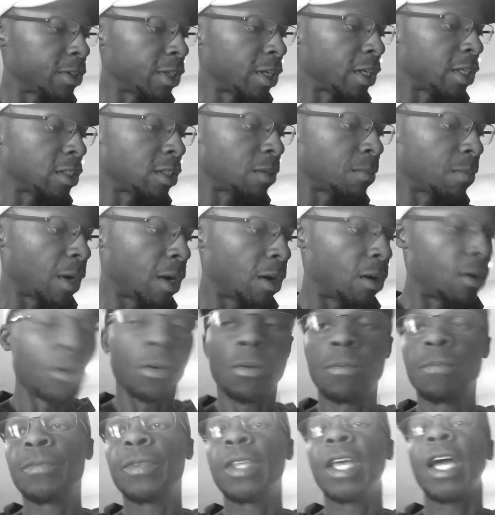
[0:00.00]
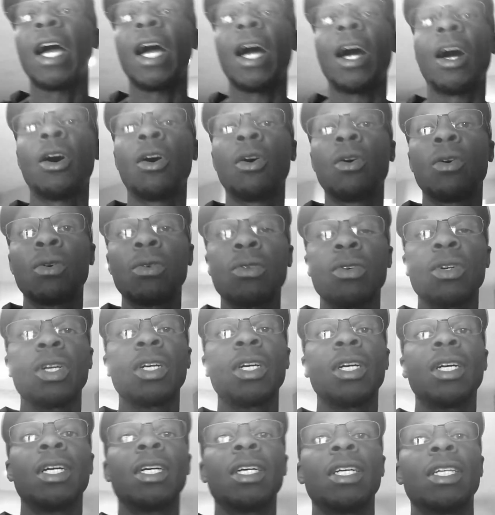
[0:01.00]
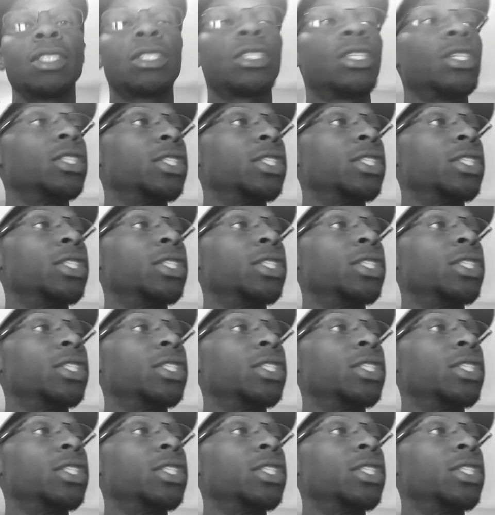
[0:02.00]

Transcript: things about how to